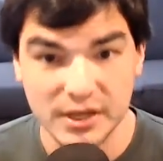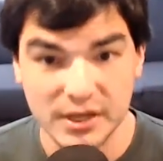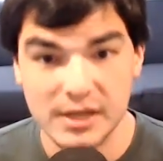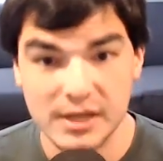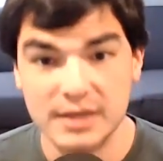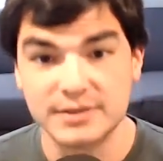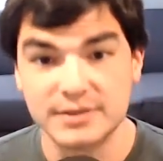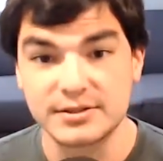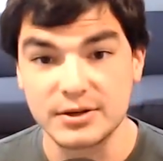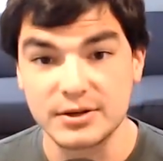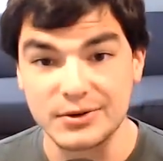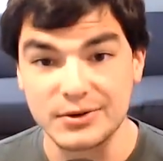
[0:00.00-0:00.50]

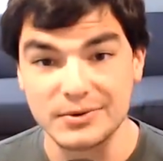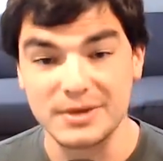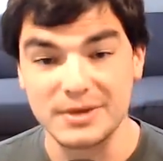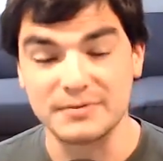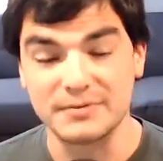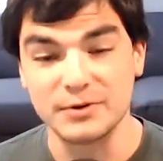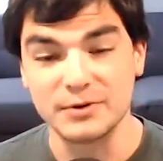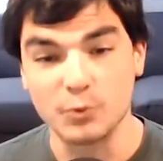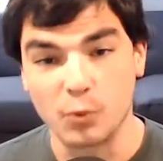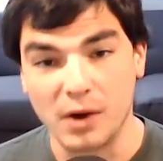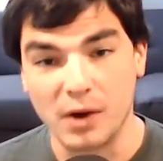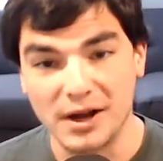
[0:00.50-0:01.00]
So if you're
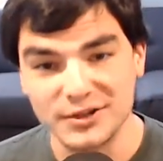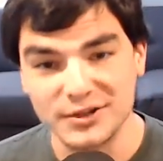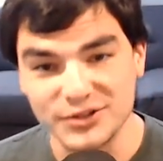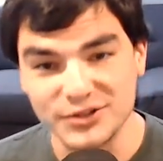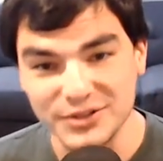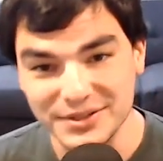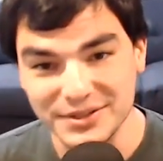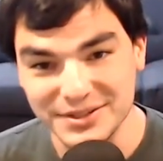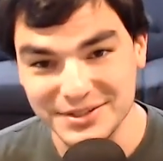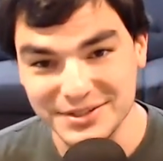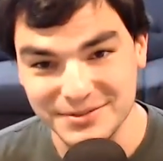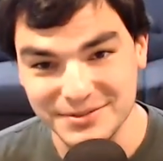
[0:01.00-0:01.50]
watching
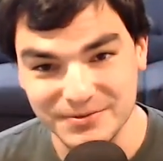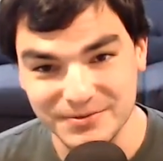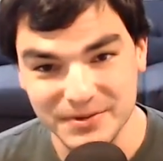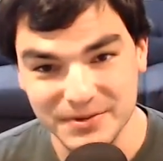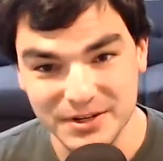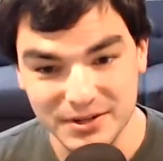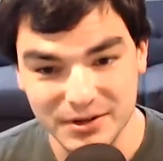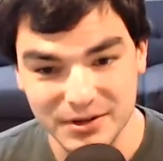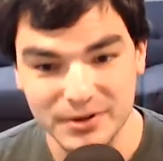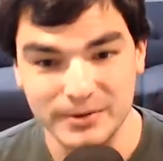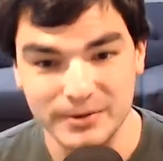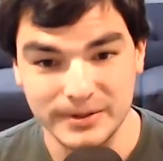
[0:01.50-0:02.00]
this
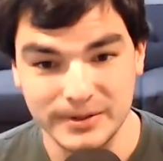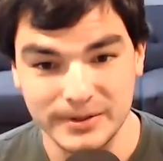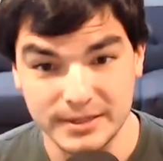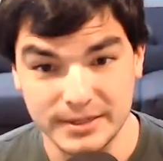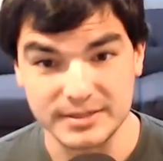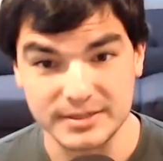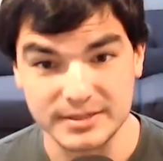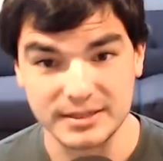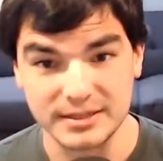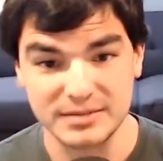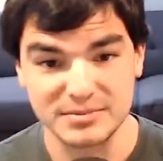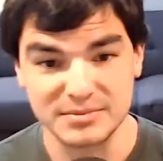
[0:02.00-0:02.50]
video and this
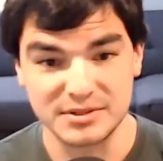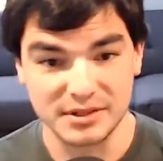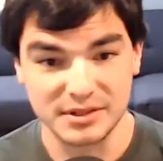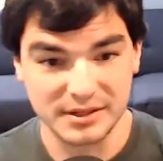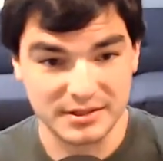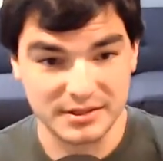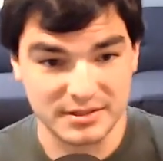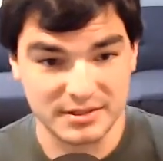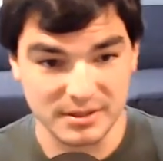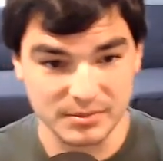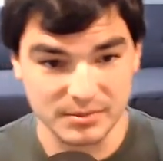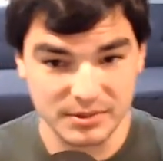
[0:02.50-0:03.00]
seems like
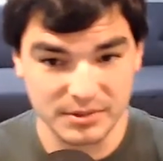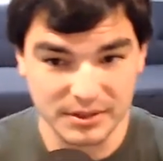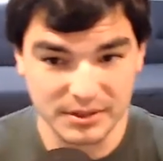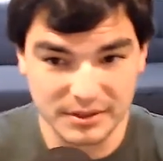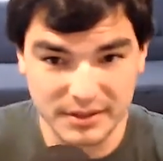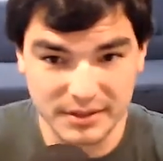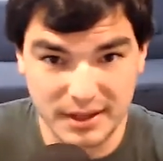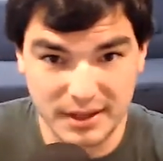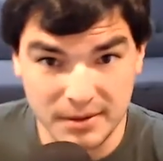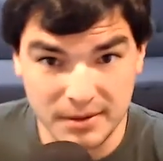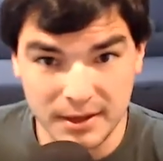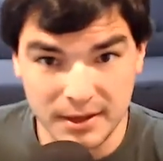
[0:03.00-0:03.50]
something
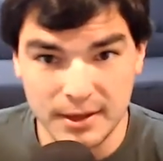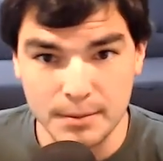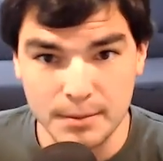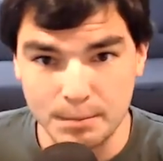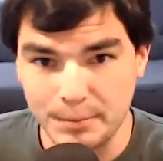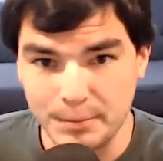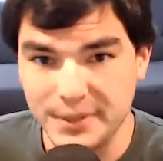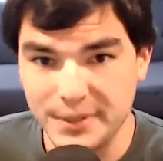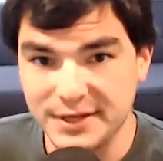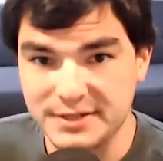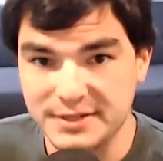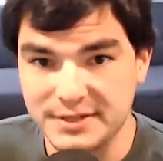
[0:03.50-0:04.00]
that
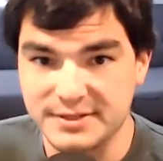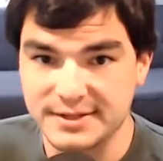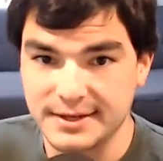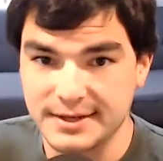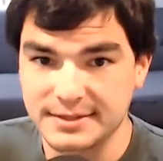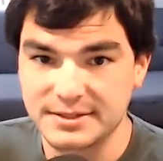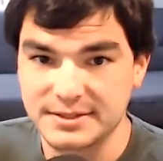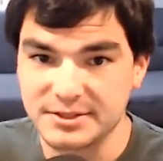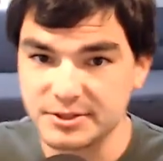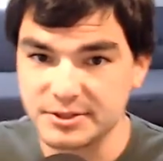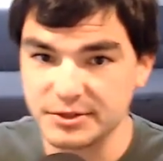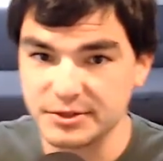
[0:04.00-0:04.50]
makes sense
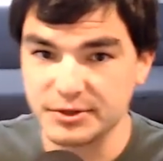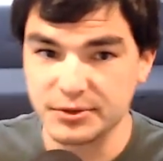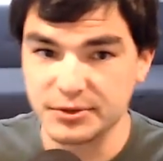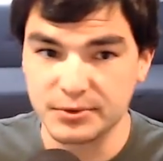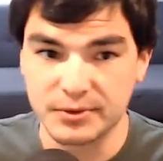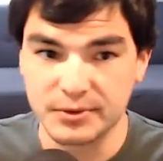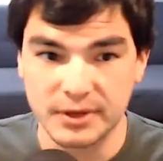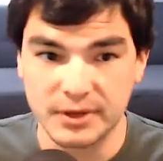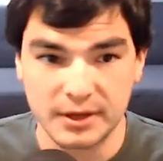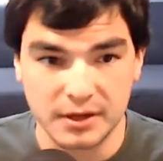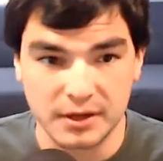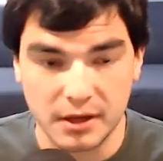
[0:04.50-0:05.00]
to you,
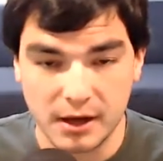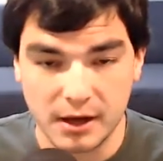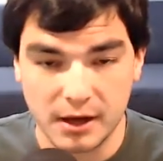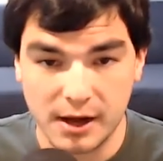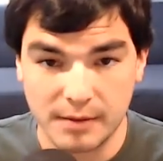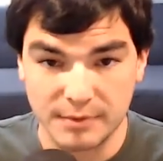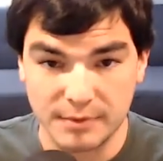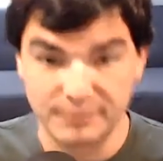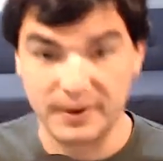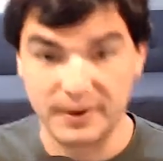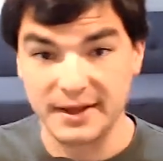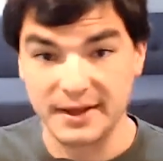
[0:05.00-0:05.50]

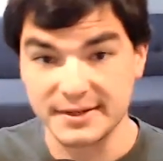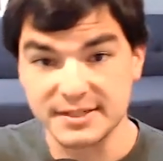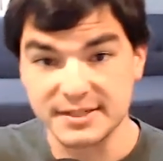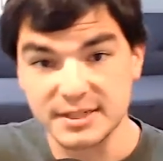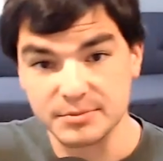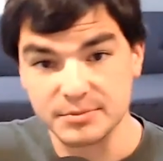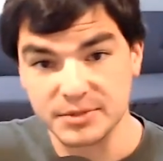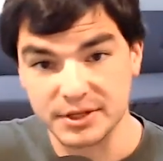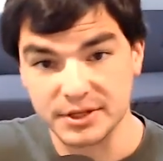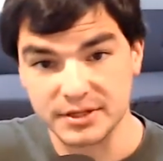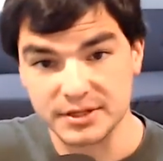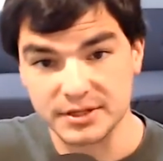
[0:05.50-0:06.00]
If I seem
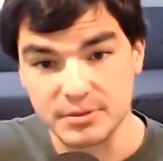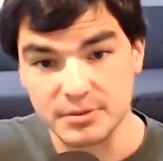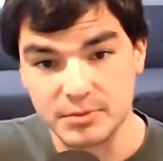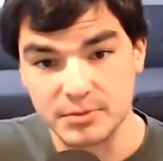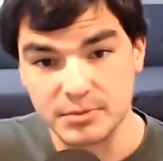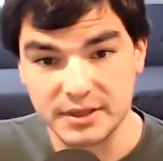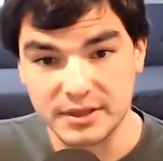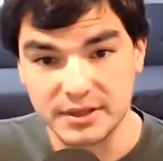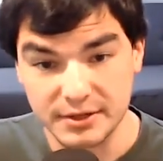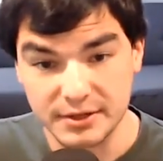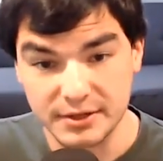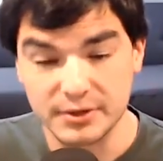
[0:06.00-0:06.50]
like somebody
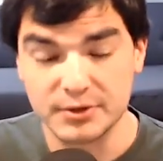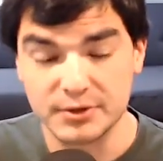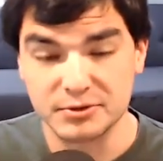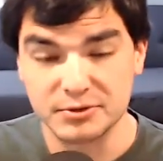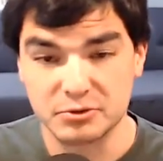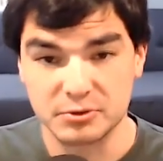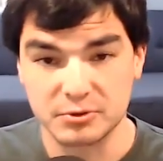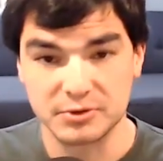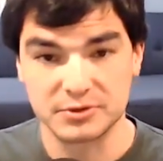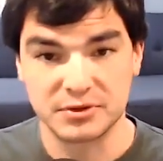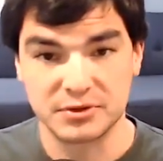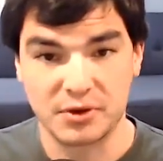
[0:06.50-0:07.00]
that knows what
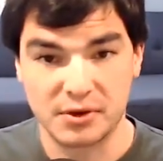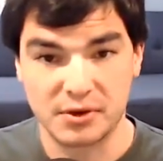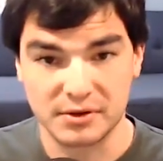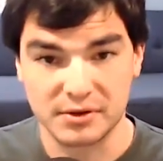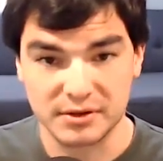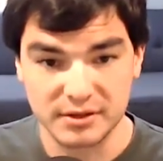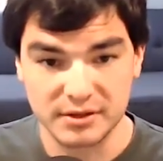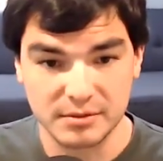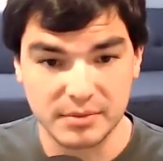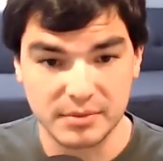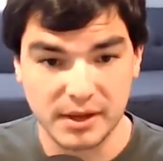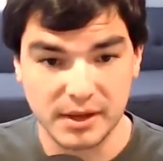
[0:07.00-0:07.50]
they're talking
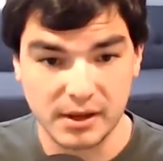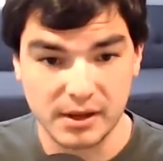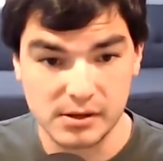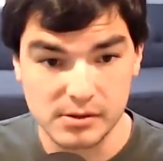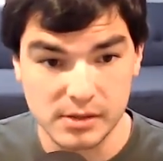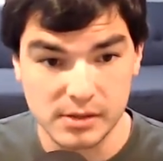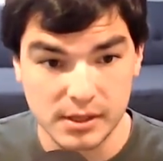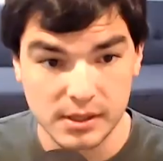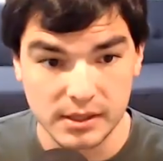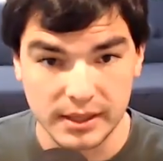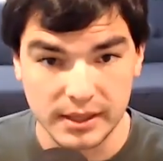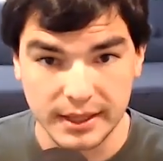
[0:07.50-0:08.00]
about,
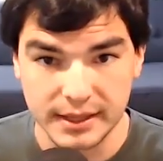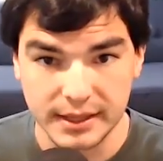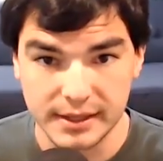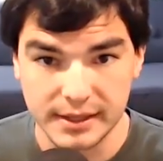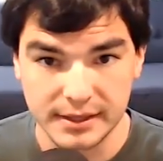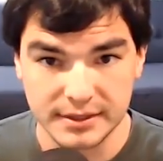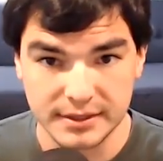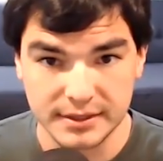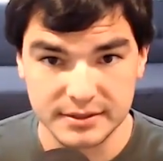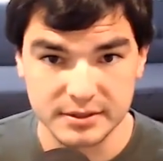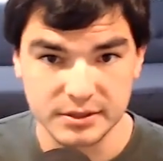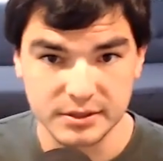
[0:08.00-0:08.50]

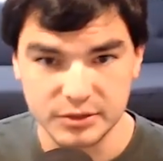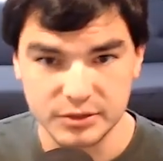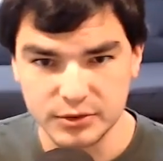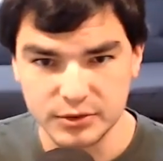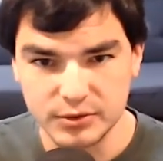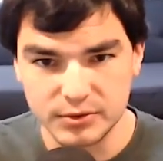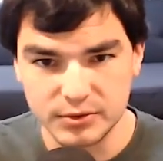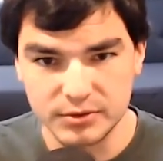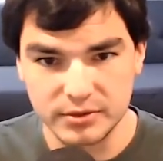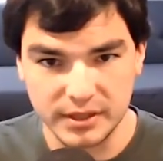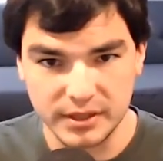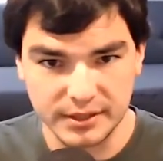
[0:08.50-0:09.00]
and you
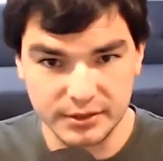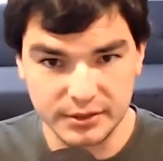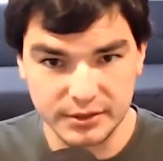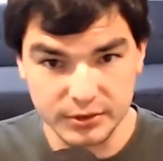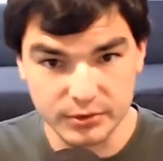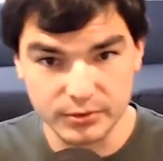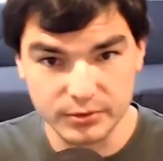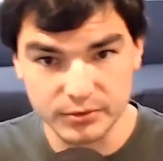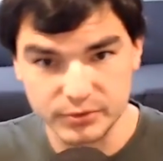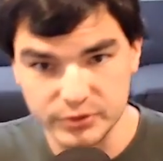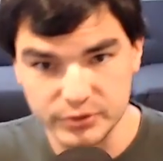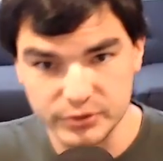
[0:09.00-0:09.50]
don't like
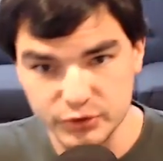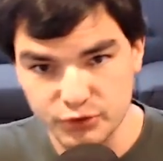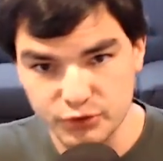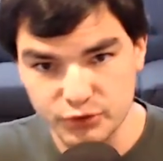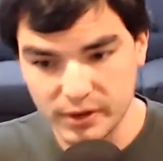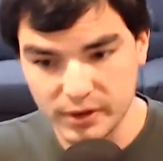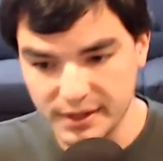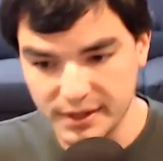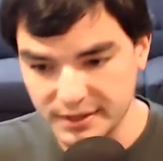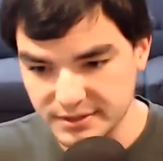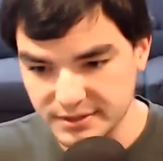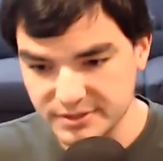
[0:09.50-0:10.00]
you're
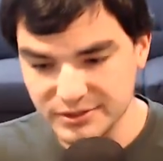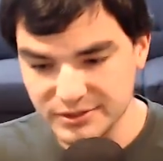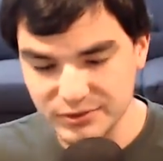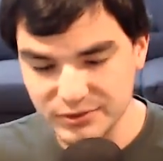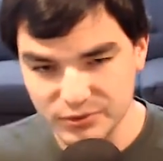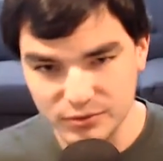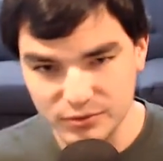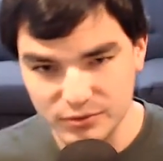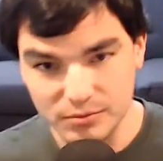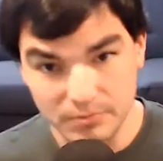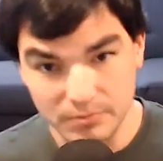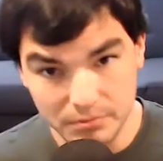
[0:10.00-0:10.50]
trying
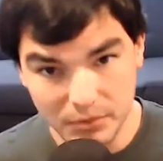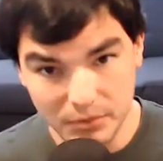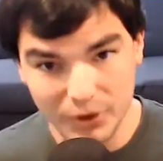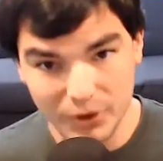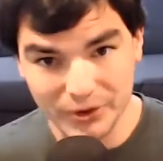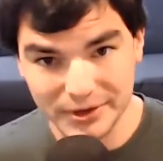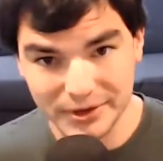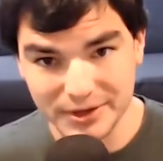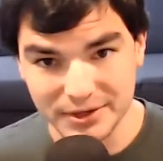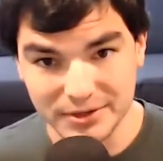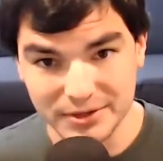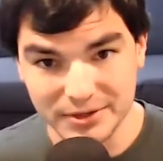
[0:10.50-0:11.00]
to
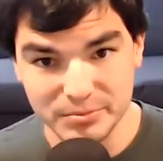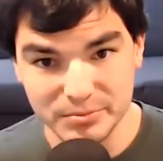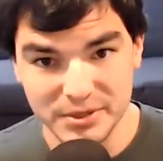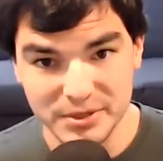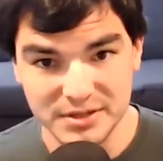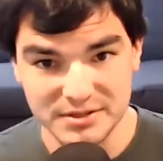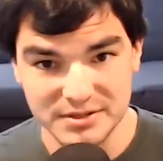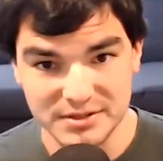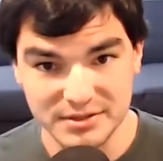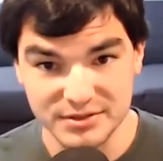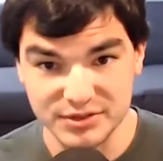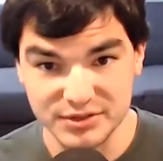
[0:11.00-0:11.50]
market your
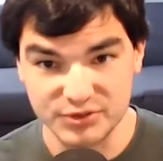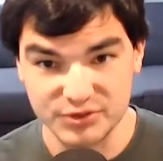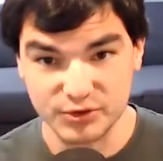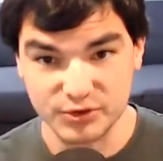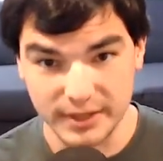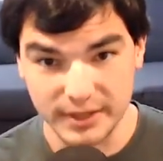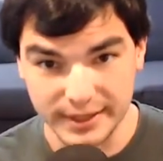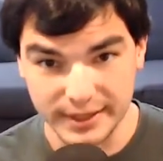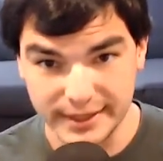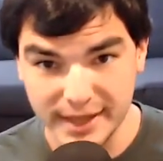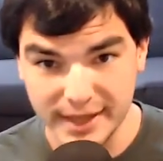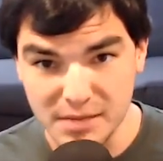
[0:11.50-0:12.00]
business, you're trying to
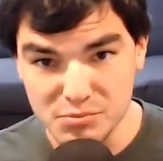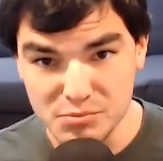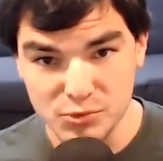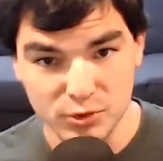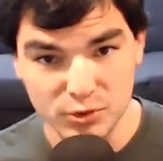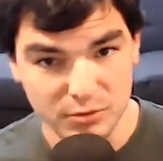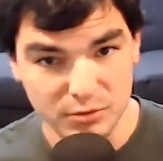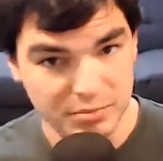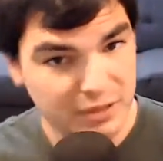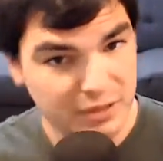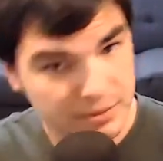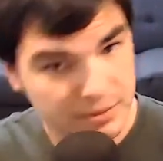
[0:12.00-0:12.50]
get more
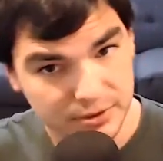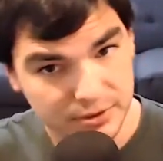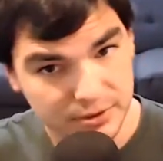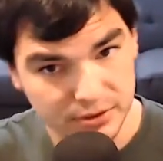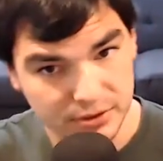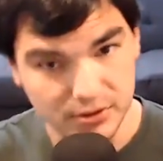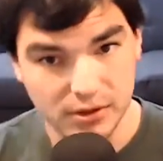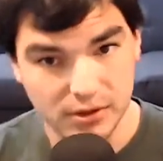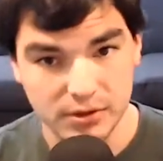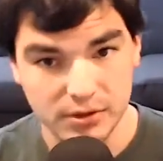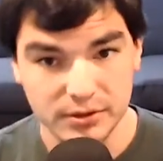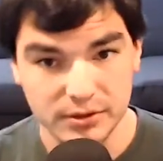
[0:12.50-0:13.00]
people to
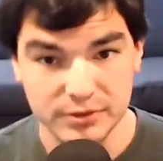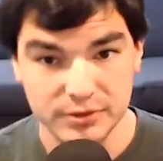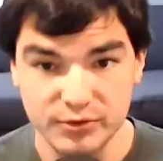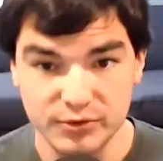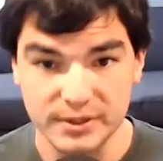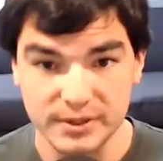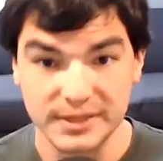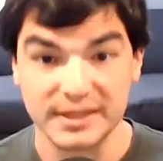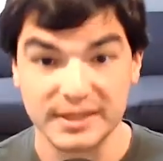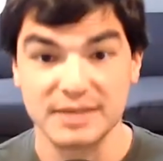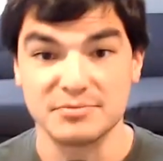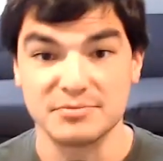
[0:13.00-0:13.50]
call you, to
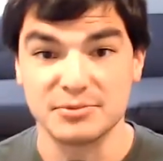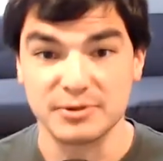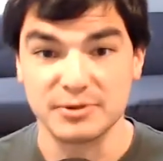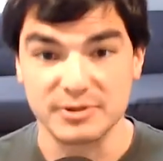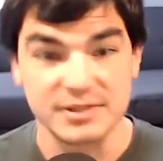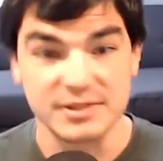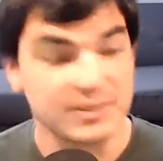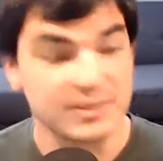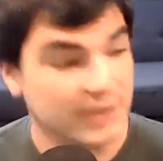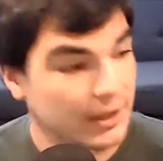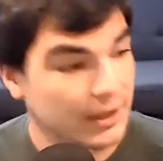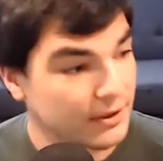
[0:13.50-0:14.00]
get more
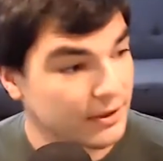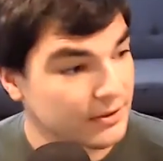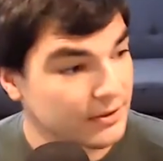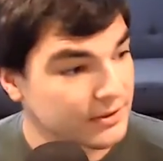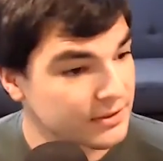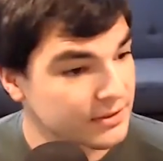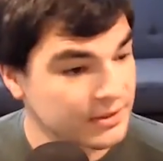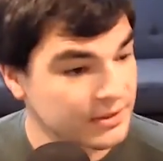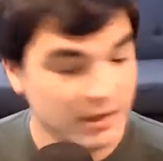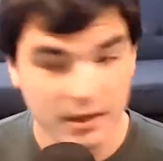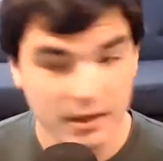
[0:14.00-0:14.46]
sales,